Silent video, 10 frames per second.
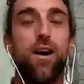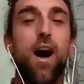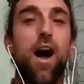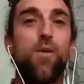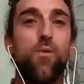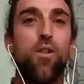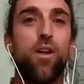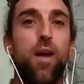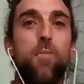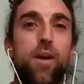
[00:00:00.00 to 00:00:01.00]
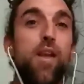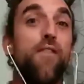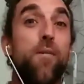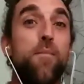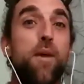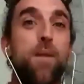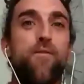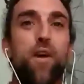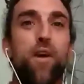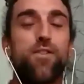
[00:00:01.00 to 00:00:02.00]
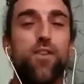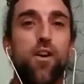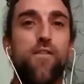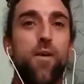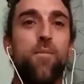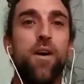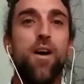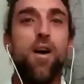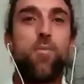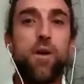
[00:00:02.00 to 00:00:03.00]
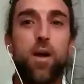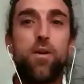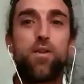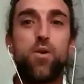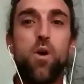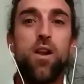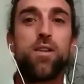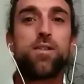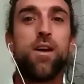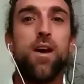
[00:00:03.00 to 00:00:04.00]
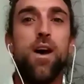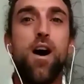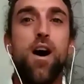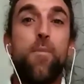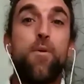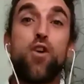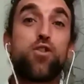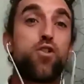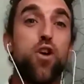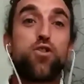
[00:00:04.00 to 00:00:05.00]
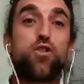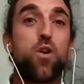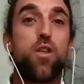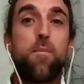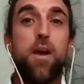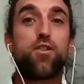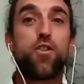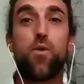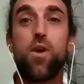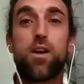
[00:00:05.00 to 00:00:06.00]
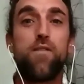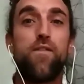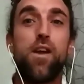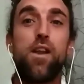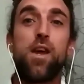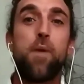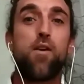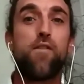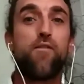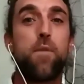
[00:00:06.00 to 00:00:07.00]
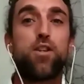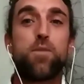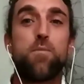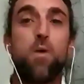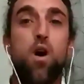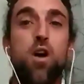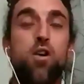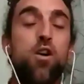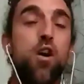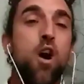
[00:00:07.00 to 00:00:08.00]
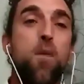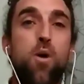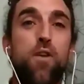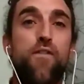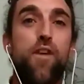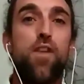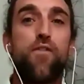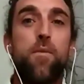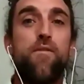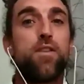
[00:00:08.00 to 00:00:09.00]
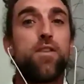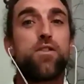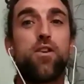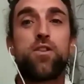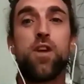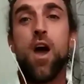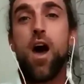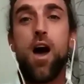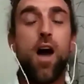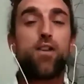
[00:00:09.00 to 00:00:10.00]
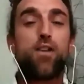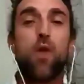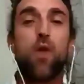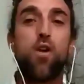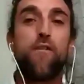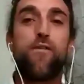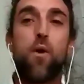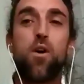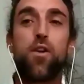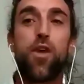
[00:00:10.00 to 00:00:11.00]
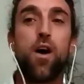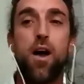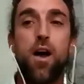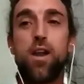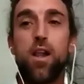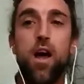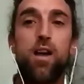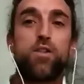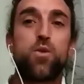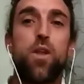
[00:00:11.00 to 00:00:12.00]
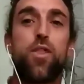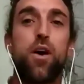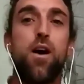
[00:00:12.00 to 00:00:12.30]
eye rolling a bit, if I may be frank. Sorry if I'm being a bit too honest. But those are sort of the major three: convening, better information about water, more faith from investors. I wrote a fourth, and it aligns with